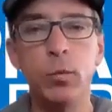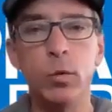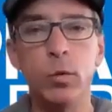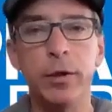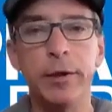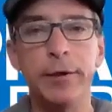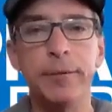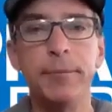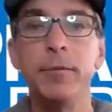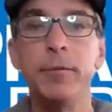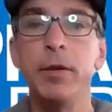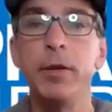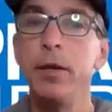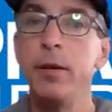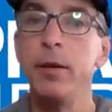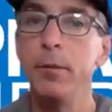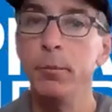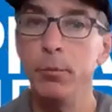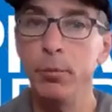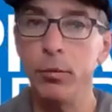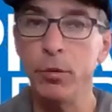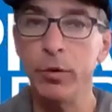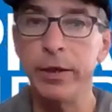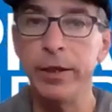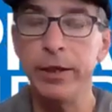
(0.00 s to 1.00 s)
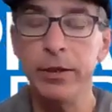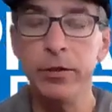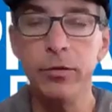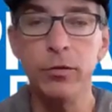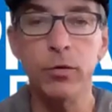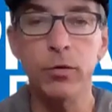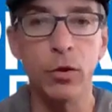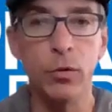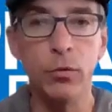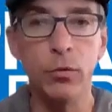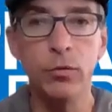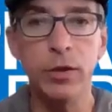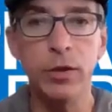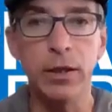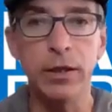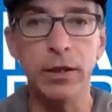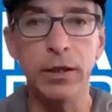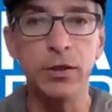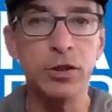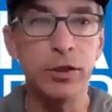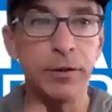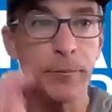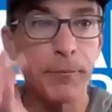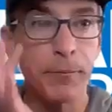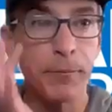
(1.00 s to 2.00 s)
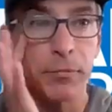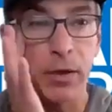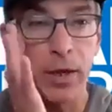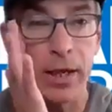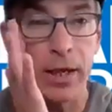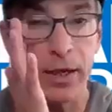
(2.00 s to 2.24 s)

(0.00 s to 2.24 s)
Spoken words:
1, bring your own lunch.